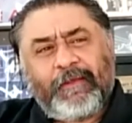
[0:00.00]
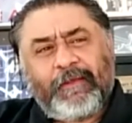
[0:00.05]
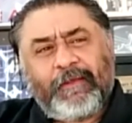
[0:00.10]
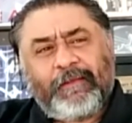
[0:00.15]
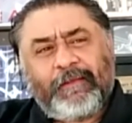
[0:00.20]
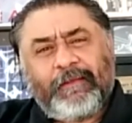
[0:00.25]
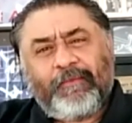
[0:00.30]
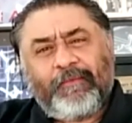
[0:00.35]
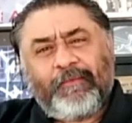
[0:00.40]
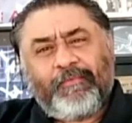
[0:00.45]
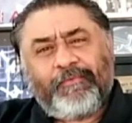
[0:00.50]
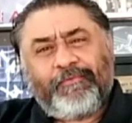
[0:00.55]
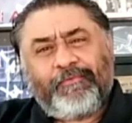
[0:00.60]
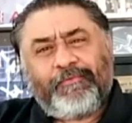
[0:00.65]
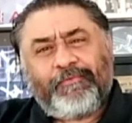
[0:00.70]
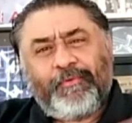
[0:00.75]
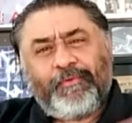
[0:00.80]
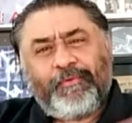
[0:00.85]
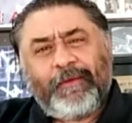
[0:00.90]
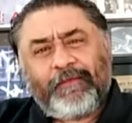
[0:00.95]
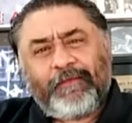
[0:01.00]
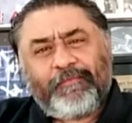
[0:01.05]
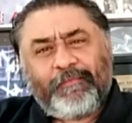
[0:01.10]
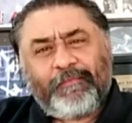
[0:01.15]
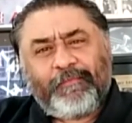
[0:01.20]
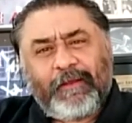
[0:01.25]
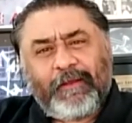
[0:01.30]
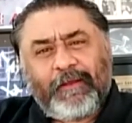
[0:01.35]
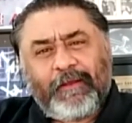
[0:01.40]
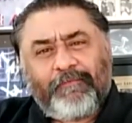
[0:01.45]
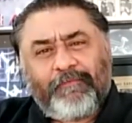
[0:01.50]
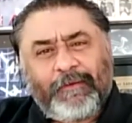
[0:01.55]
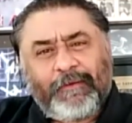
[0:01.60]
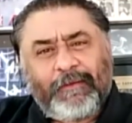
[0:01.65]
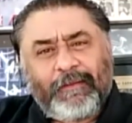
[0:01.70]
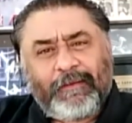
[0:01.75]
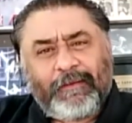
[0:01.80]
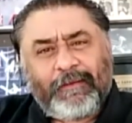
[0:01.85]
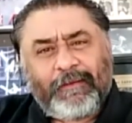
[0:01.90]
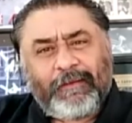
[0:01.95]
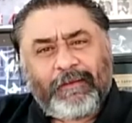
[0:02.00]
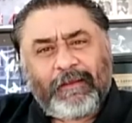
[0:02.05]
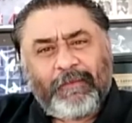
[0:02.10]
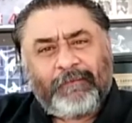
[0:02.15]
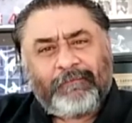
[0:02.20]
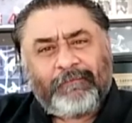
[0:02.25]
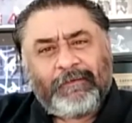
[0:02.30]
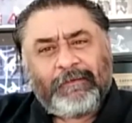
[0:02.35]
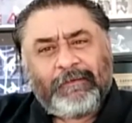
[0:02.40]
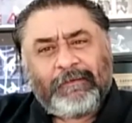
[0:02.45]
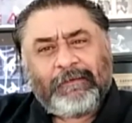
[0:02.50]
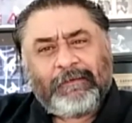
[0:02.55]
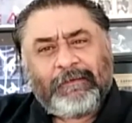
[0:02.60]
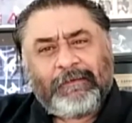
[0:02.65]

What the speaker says: said that it was two guys from California that came in.